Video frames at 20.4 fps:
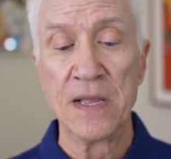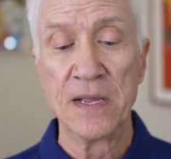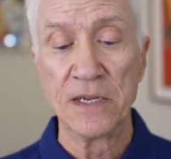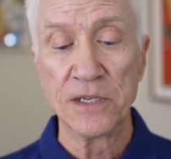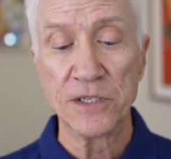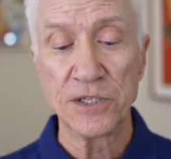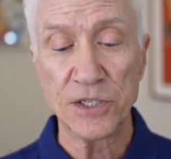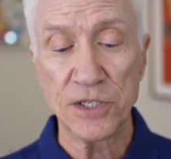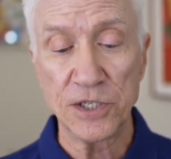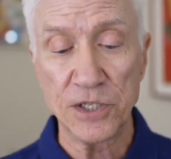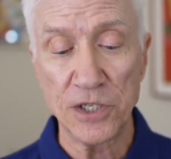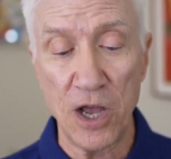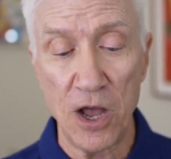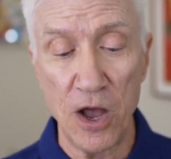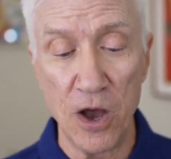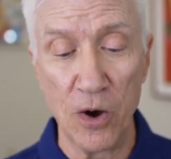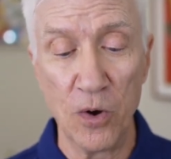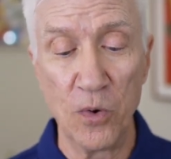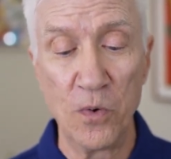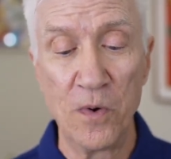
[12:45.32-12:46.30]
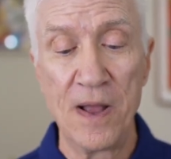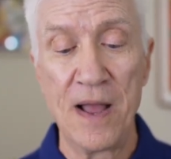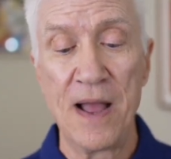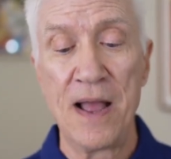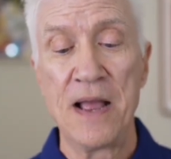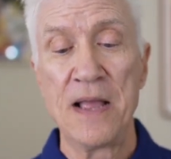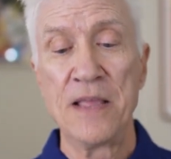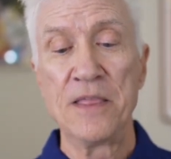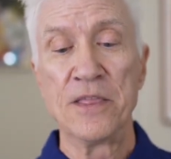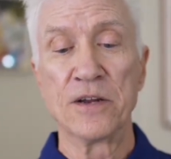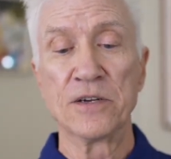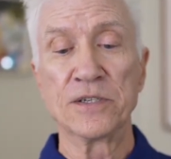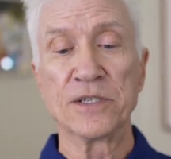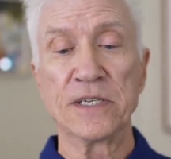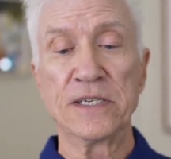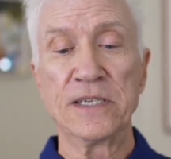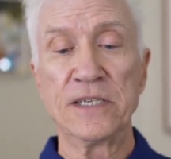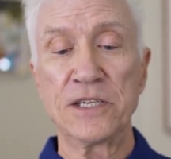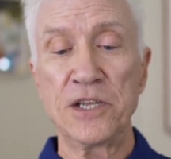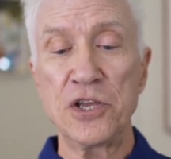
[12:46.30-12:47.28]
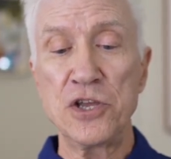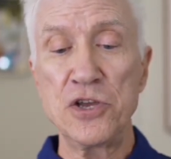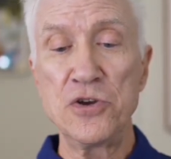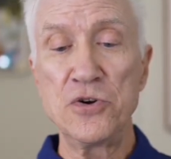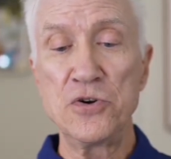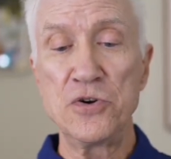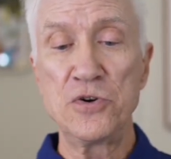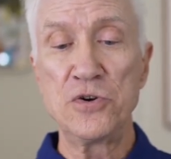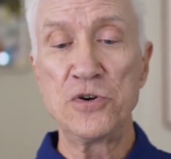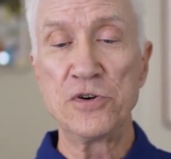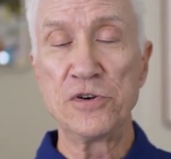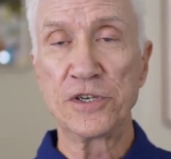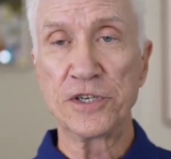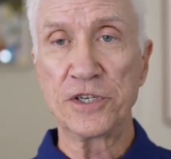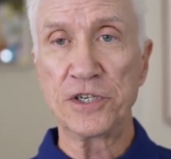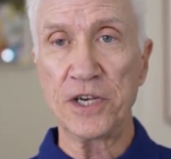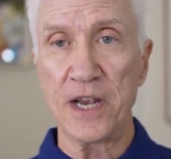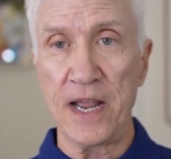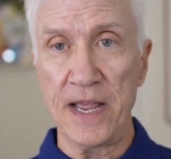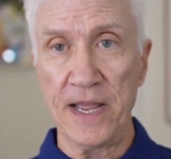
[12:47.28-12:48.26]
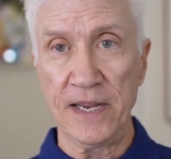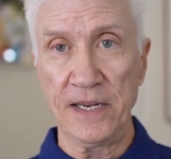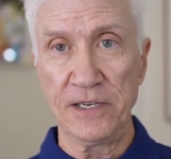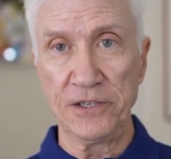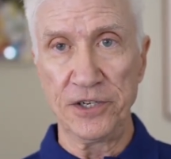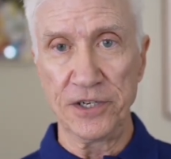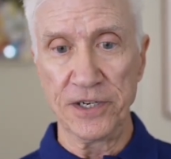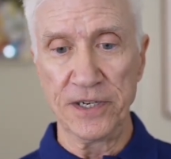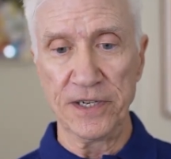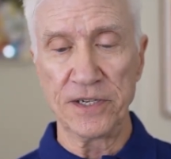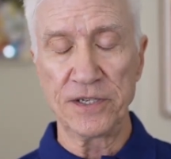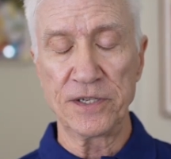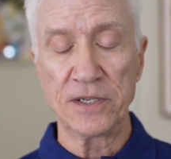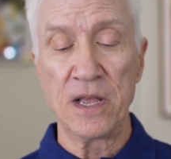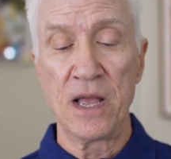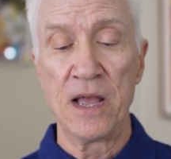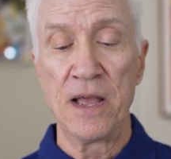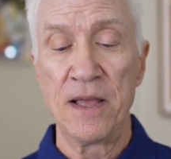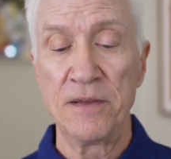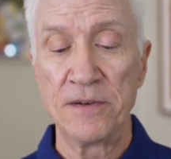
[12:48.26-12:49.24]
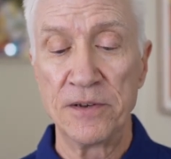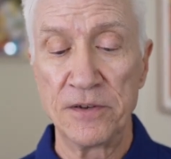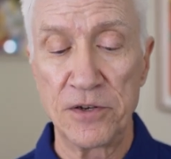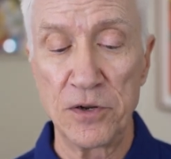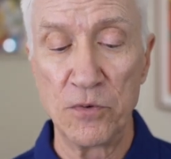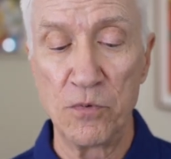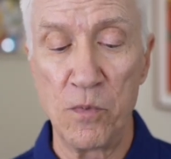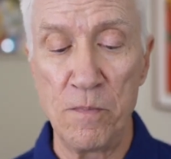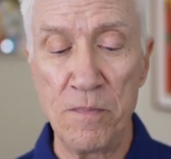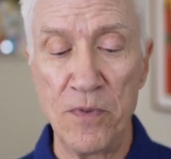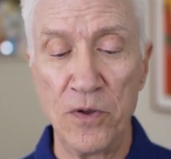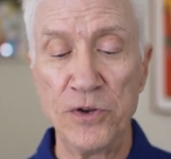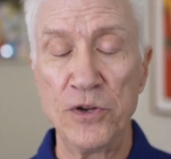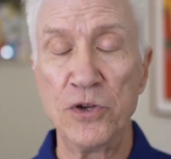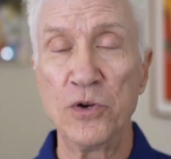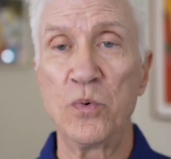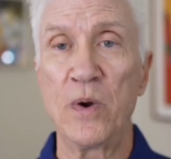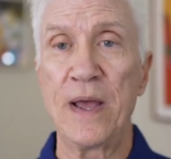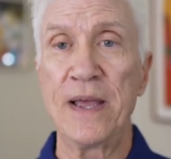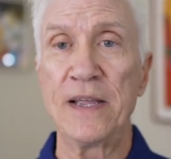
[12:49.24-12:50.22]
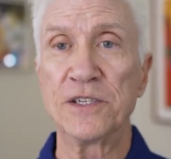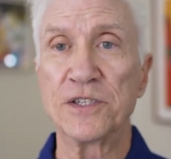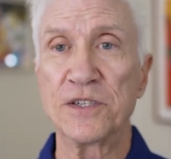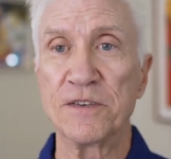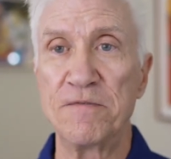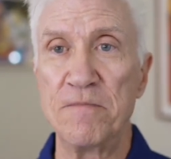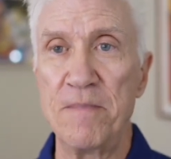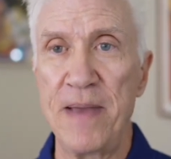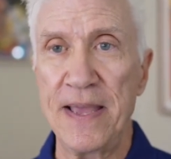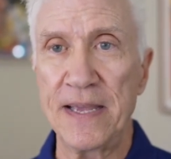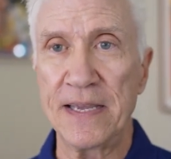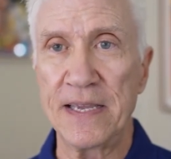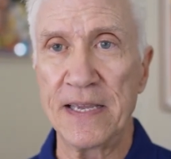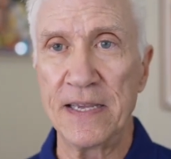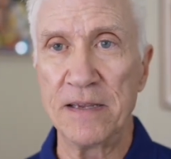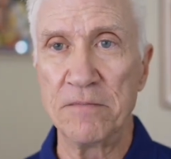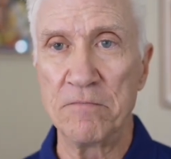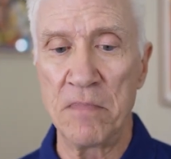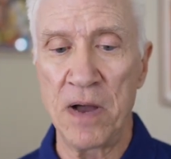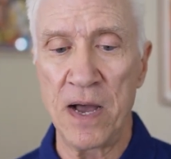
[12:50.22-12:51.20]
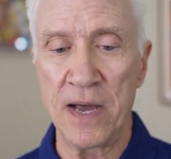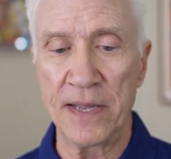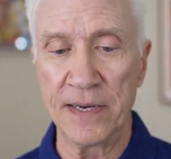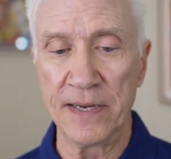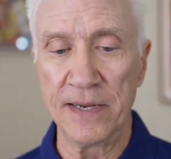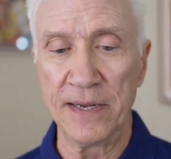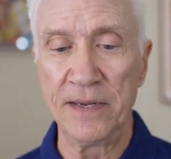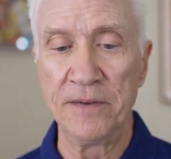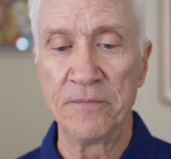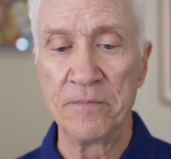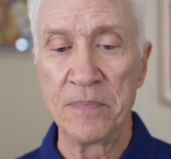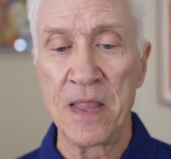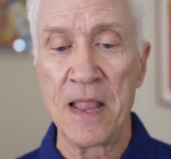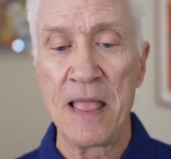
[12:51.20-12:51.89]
So there's these huge changes to new ways of making money.